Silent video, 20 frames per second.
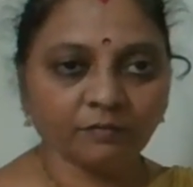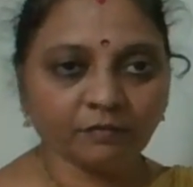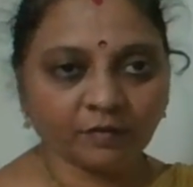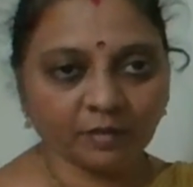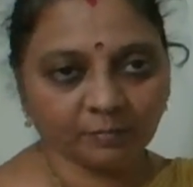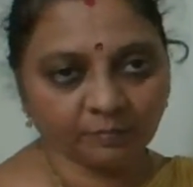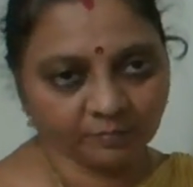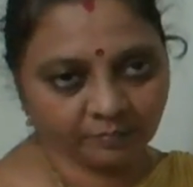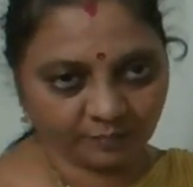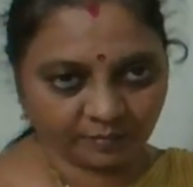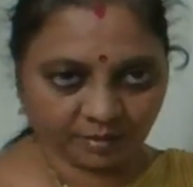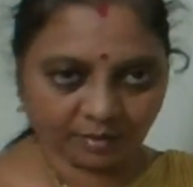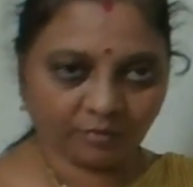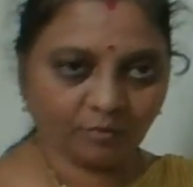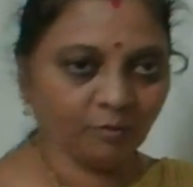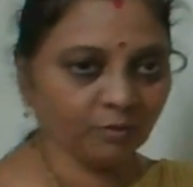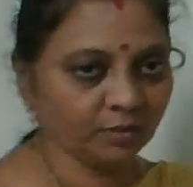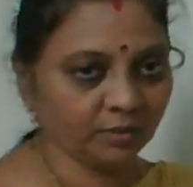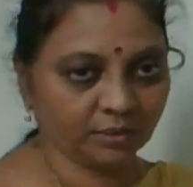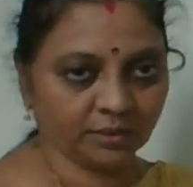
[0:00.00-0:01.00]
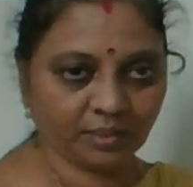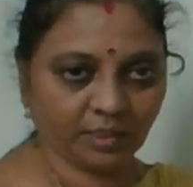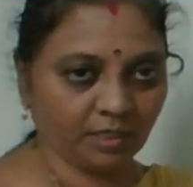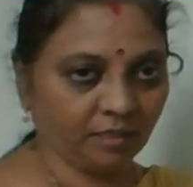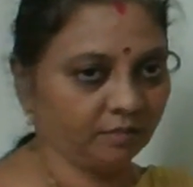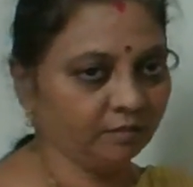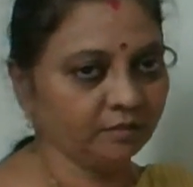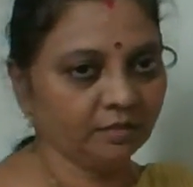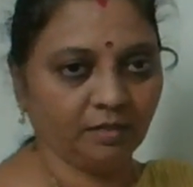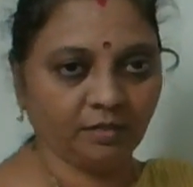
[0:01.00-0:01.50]
from
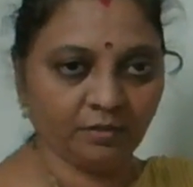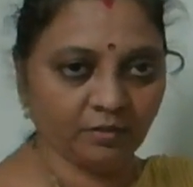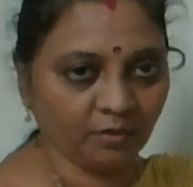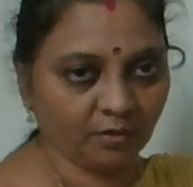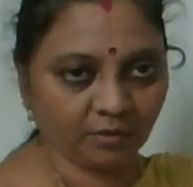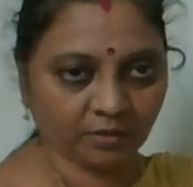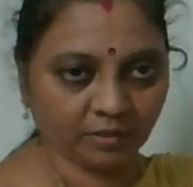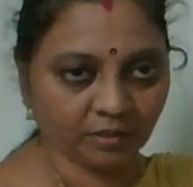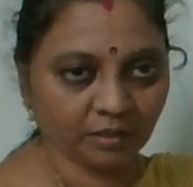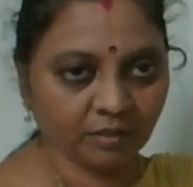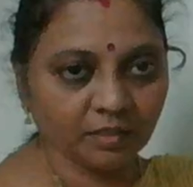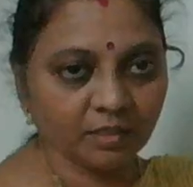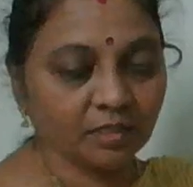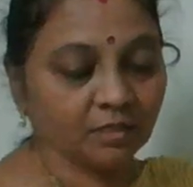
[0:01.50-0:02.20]
Kolkata. Wrong.